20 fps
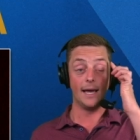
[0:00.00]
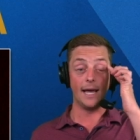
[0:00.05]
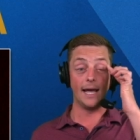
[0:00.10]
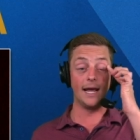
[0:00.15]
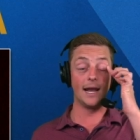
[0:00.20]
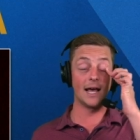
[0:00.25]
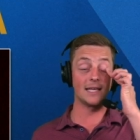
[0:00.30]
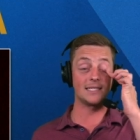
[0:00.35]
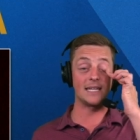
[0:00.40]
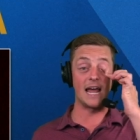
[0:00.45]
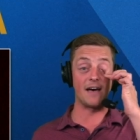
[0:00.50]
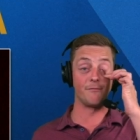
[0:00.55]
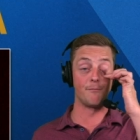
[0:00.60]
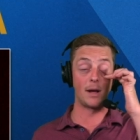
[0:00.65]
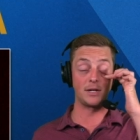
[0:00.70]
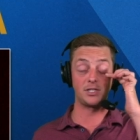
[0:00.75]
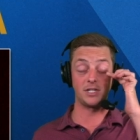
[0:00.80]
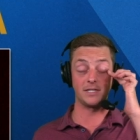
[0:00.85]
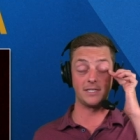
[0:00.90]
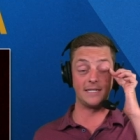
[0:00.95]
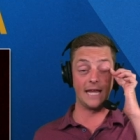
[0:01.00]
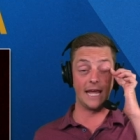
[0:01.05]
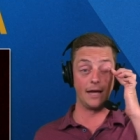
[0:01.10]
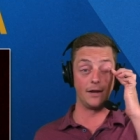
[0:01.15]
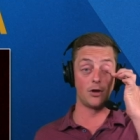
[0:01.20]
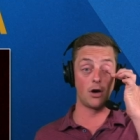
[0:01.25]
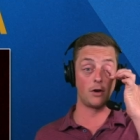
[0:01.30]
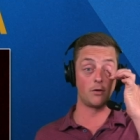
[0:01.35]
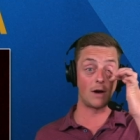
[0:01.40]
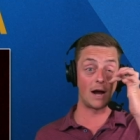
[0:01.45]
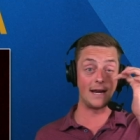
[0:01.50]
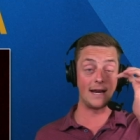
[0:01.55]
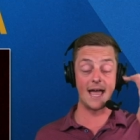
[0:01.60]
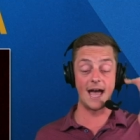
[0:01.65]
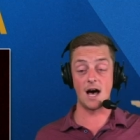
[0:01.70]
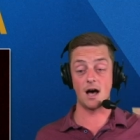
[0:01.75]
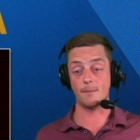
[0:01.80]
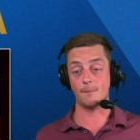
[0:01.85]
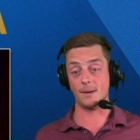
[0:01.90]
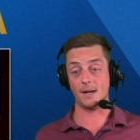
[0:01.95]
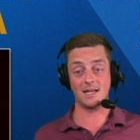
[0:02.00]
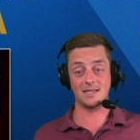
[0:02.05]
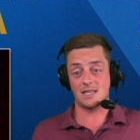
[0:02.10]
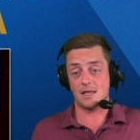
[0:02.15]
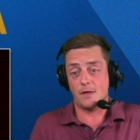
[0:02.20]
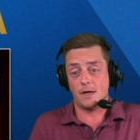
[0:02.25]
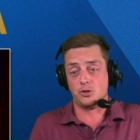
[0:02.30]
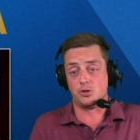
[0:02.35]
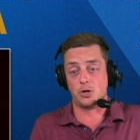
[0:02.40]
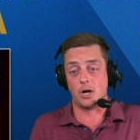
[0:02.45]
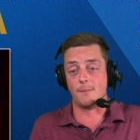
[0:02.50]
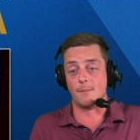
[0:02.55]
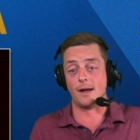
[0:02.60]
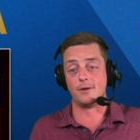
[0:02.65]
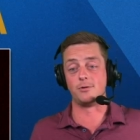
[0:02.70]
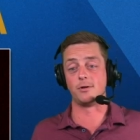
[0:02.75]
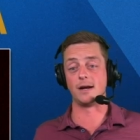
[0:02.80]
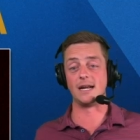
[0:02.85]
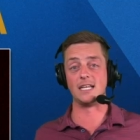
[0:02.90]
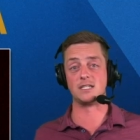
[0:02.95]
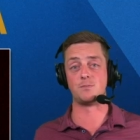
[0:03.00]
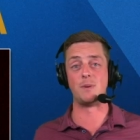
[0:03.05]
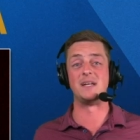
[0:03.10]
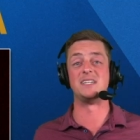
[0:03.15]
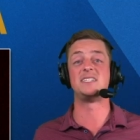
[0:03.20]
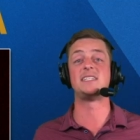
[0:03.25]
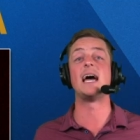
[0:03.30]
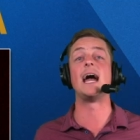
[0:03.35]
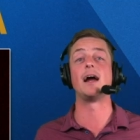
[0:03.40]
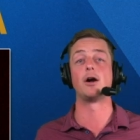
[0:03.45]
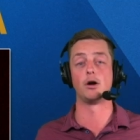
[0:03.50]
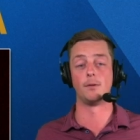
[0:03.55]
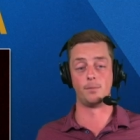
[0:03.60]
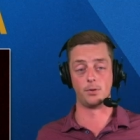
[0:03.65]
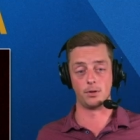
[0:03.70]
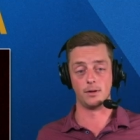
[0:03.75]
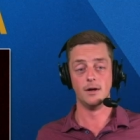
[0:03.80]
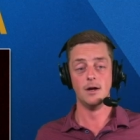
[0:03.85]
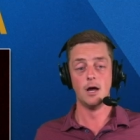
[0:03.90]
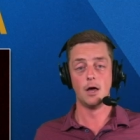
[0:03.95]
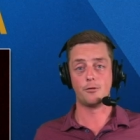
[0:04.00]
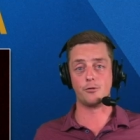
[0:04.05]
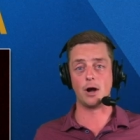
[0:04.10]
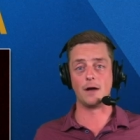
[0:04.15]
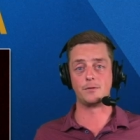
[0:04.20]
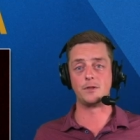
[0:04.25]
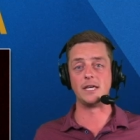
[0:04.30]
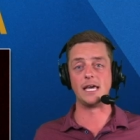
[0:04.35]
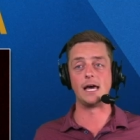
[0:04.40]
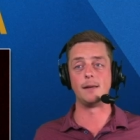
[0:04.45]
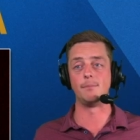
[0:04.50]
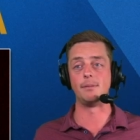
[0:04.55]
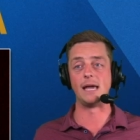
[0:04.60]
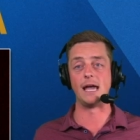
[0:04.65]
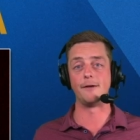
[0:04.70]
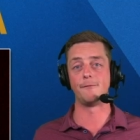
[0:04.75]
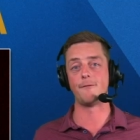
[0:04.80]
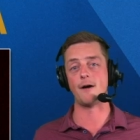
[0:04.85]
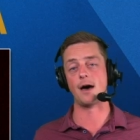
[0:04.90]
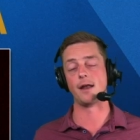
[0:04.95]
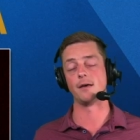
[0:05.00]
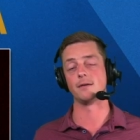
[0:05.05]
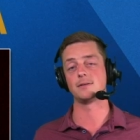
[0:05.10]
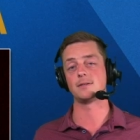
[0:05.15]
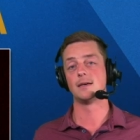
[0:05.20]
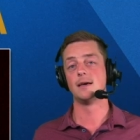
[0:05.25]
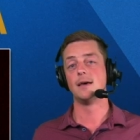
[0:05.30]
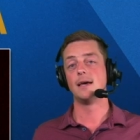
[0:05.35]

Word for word: he doesn't have much to stand on right now because I think Draymond Green has been terrible throughout the NBA Finals.